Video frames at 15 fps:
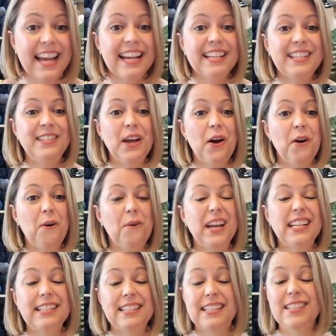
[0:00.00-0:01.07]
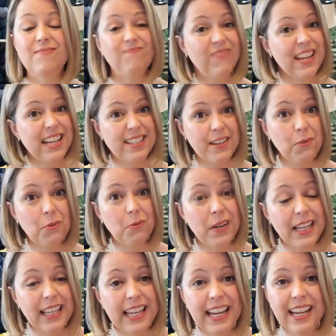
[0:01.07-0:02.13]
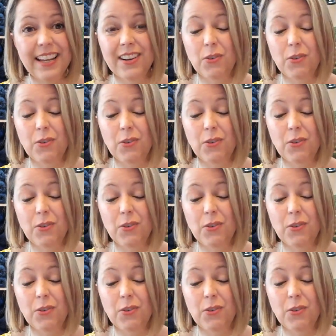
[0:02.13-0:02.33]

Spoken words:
So it's a really